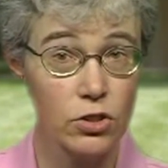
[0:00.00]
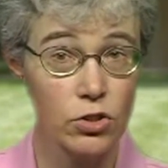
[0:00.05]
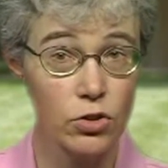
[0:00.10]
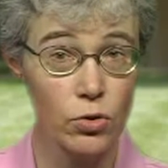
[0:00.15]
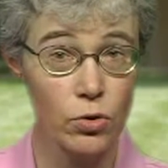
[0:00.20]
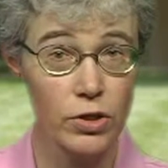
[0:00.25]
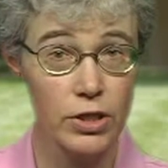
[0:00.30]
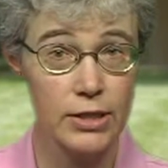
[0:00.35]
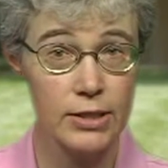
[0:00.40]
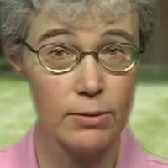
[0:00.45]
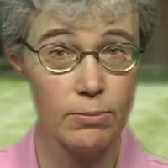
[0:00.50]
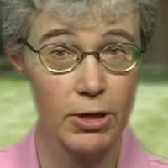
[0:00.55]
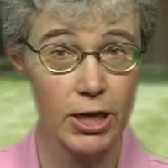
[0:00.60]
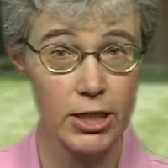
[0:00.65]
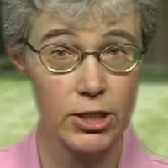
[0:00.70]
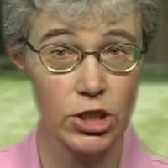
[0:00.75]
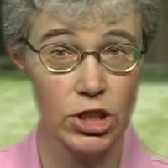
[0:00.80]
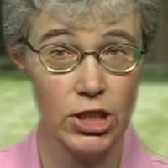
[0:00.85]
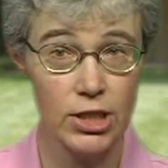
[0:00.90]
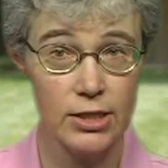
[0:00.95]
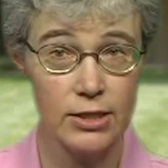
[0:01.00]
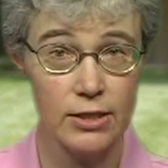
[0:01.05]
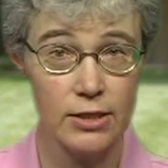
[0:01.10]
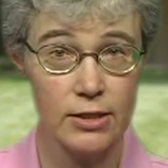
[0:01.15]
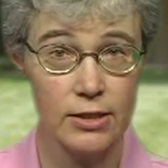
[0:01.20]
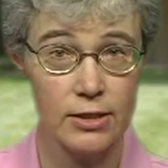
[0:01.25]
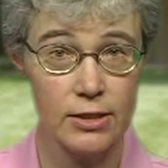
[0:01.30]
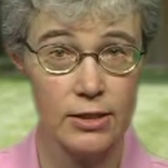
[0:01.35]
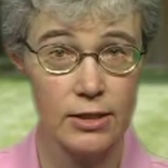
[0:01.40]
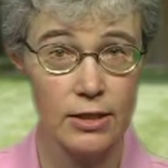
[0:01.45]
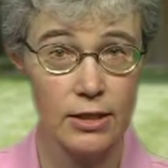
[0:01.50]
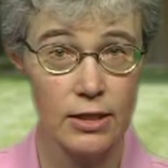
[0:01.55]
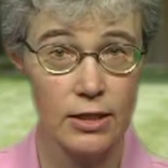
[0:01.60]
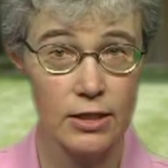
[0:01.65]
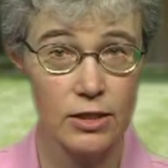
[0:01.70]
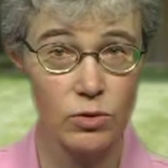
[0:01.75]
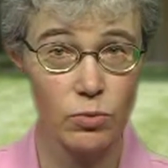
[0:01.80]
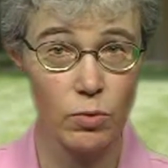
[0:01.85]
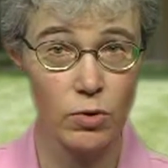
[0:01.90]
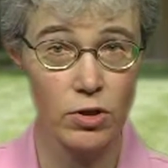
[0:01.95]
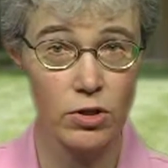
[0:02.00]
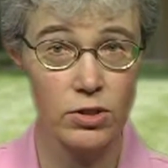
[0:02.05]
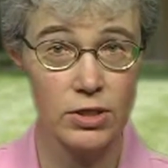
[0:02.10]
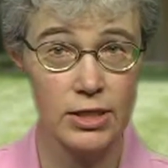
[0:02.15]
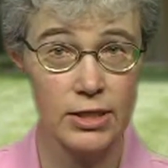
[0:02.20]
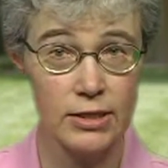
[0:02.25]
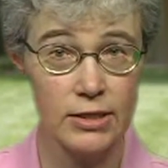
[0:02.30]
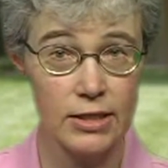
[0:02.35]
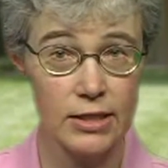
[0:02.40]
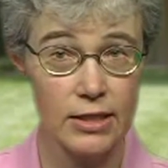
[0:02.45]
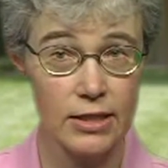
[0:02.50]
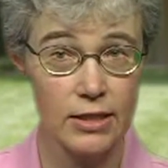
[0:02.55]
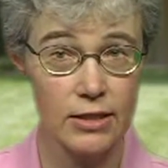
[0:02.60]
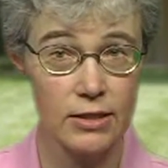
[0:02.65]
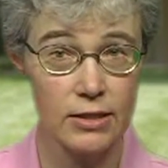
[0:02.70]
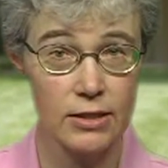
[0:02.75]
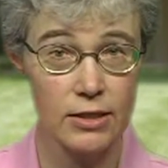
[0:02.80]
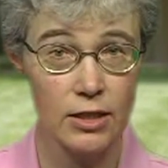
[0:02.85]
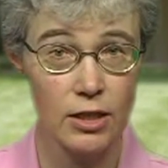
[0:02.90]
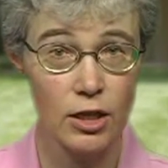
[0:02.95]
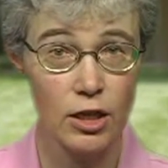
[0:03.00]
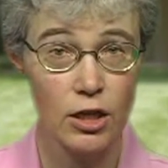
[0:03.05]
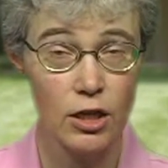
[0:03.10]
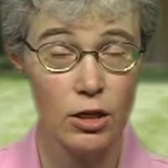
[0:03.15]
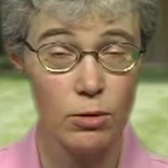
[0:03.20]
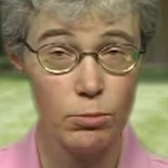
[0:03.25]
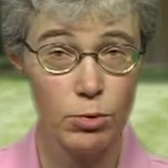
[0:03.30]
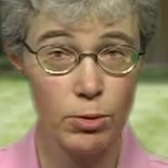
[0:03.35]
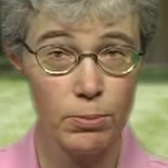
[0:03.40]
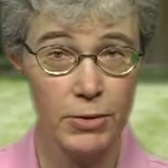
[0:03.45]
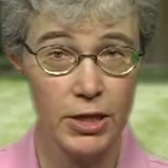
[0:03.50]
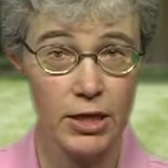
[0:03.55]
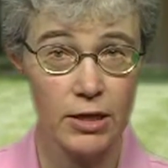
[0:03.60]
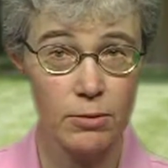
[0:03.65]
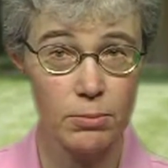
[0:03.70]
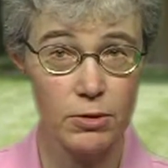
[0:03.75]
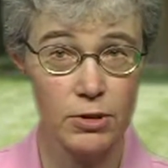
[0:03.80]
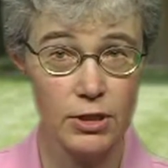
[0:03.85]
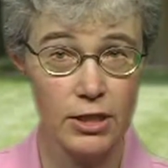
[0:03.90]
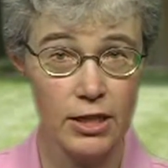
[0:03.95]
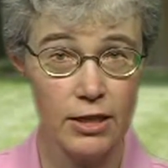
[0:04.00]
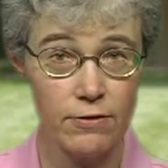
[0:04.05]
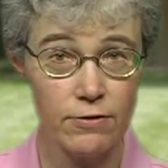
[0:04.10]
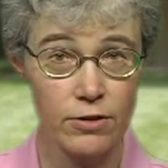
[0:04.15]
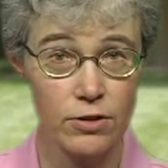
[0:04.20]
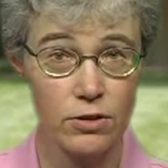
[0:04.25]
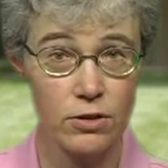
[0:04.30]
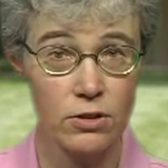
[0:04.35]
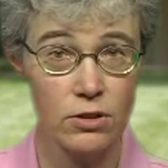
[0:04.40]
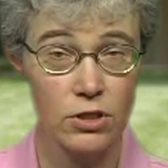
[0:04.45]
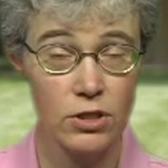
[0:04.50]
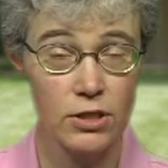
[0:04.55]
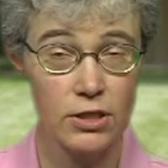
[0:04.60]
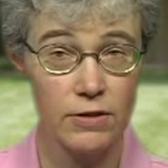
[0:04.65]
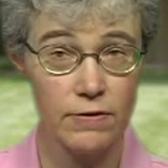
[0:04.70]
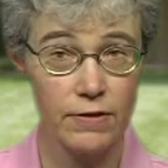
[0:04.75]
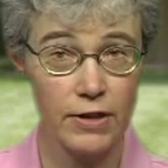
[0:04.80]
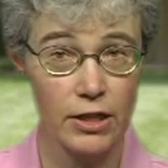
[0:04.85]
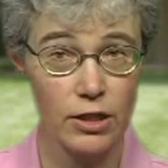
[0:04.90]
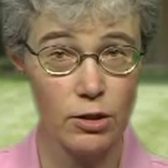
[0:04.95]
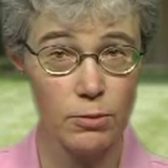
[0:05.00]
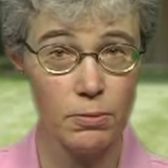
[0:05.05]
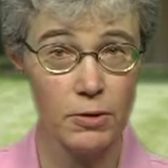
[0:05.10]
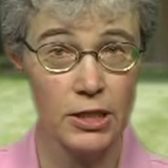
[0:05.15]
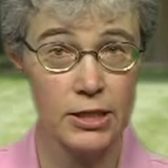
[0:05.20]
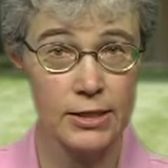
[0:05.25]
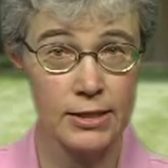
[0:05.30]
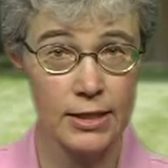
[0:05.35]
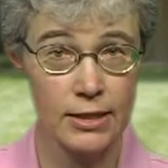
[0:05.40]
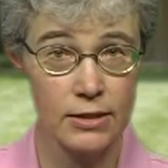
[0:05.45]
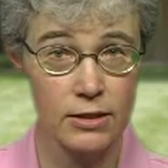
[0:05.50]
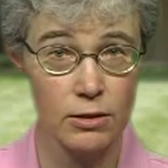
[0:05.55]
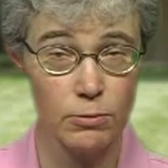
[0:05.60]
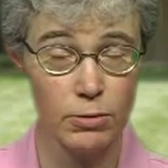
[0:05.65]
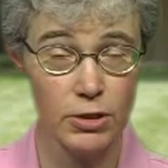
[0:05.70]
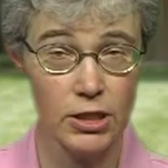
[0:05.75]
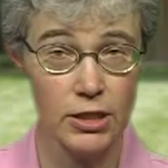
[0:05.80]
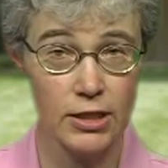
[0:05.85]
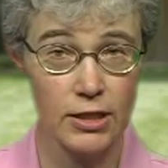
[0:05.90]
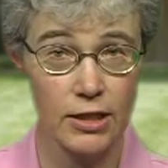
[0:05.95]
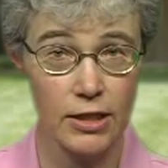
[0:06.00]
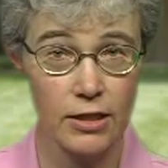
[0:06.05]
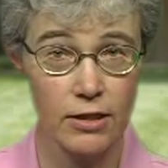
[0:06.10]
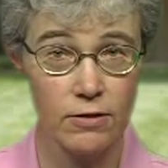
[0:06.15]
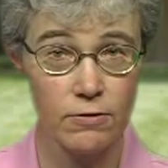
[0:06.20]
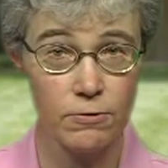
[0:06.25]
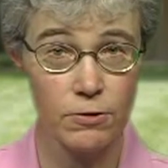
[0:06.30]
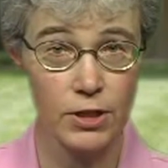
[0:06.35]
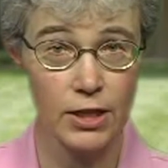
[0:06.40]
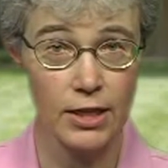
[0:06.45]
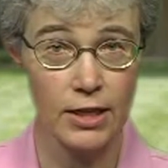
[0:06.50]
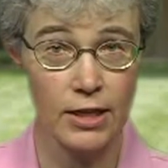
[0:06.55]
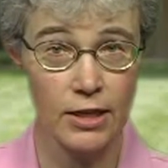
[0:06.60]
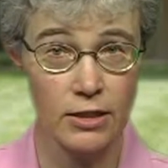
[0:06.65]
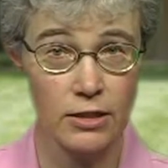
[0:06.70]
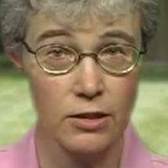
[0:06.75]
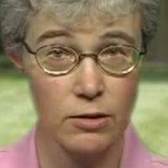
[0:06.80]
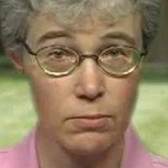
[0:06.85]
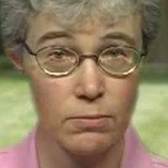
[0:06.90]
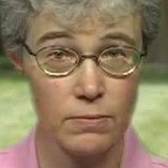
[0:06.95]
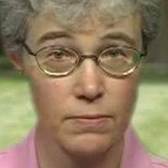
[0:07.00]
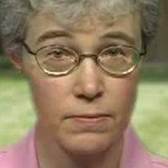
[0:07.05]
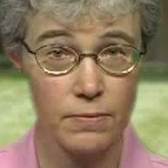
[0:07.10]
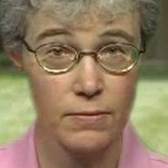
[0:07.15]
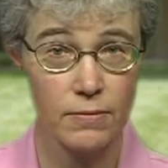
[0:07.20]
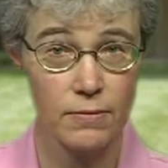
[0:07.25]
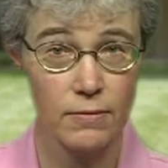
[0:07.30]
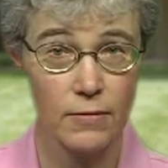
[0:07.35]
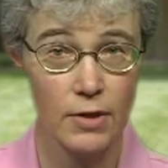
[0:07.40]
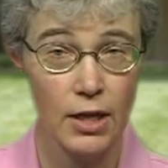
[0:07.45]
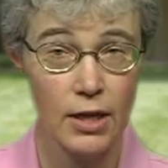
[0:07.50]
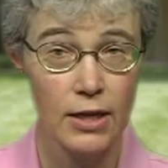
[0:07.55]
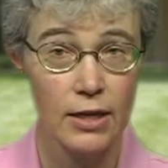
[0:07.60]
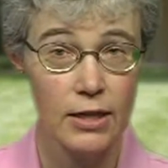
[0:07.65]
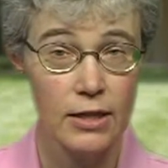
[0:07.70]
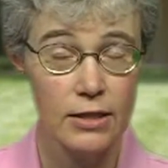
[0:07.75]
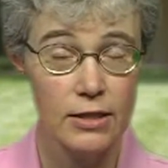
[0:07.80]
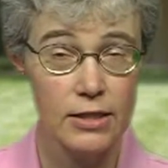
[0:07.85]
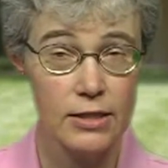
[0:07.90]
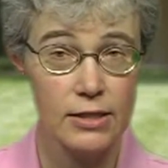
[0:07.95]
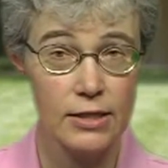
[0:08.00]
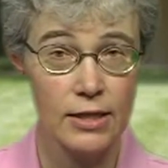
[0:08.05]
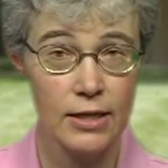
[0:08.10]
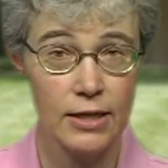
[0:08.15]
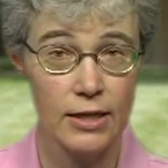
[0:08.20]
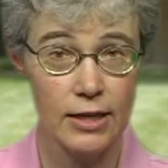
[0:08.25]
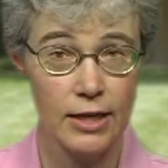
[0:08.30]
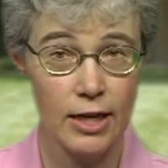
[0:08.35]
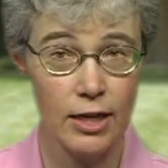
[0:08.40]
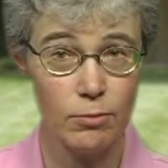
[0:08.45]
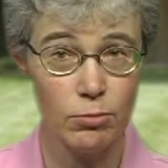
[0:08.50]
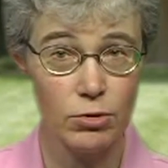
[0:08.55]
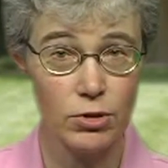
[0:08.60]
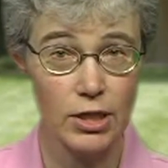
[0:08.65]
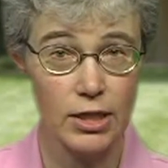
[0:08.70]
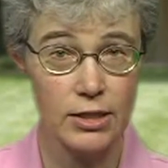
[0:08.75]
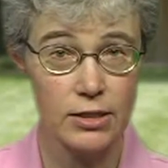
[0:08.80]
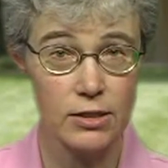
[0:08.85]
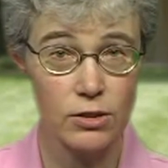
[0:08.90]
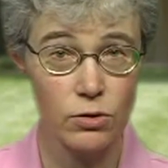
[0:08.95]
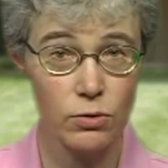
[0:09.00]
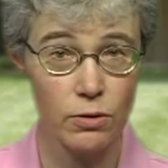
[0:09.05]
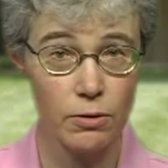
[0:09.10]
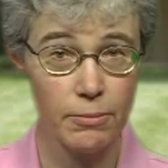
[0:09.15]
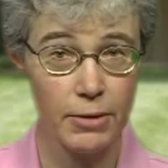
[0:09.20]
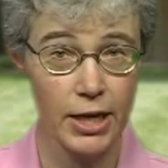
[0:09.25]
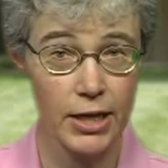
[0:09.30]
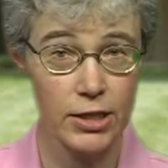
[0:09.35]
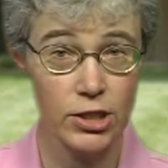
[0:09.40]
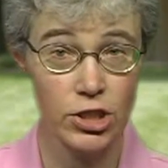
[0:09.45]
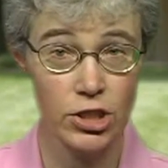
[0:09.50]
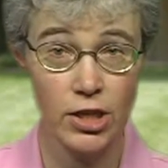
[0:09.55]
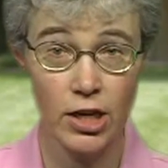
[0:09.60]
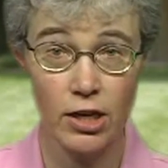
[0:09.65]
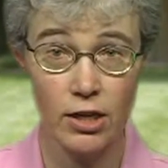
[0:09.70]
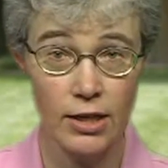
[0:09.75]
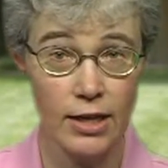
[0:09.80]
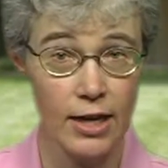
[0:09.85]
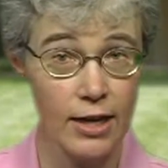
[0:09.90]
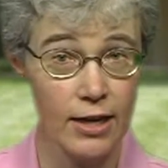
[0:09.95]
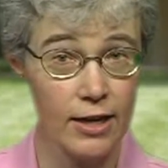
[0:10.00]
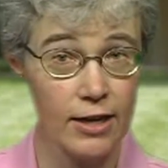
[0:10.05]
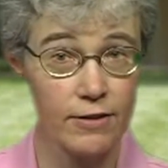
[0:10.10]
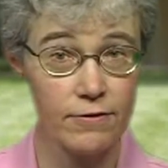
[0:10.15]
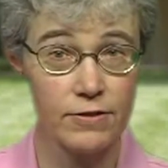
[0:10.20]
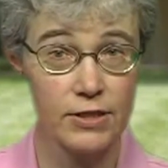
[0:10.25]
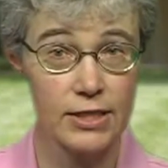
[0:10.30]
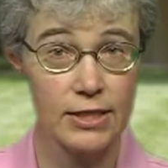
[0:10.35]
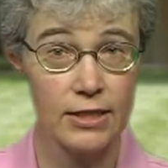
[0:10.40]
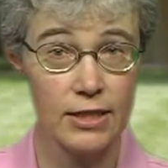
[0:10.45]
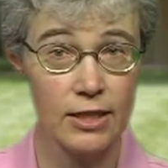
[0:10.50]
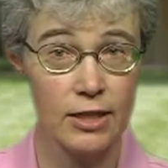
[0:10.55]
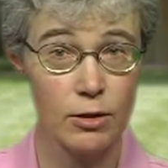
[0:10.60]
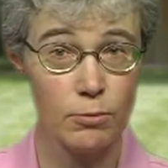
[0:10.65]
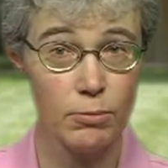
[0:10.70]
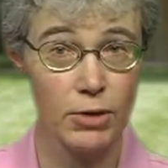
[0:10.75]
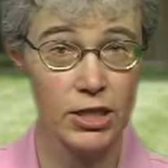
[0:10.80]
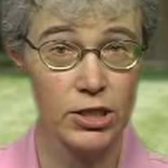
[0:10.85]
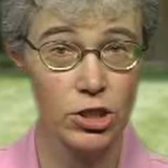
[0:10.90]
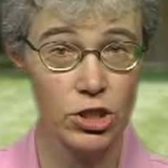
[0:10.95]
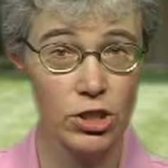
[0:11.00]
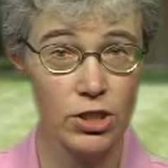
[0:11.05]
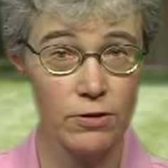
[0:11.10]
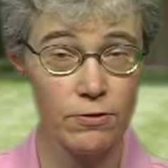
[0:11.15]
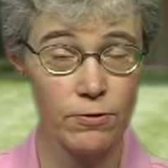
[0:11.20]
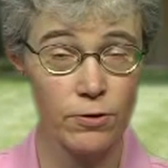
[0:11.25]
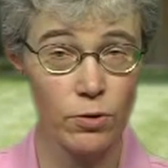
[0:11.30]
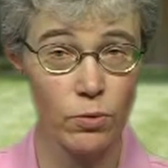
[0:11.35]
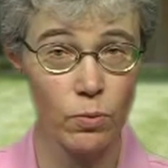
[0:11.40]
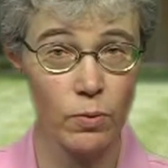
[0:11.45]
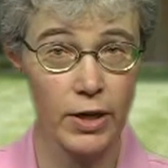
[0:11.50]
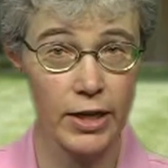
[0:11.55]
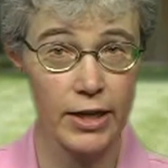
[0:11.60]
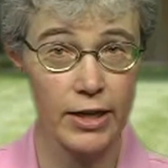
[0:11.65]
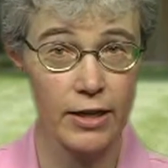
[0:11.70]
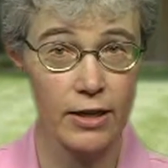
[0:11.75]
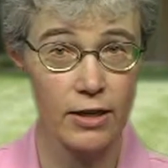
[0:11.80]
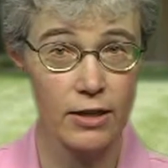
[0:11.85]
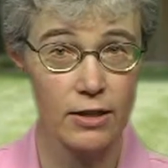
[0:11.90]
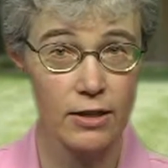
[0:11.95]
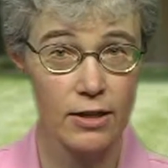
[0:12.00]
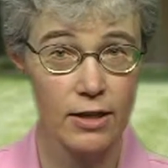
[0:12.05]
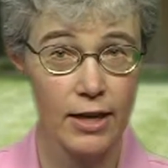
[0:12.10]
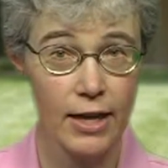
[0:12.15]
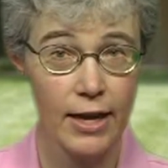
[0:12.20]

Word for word: The stories about Jesus, his words and deeds, permit the believer to develop a sensibility for the kingdom. This can enable us to imagine our lives in a much different way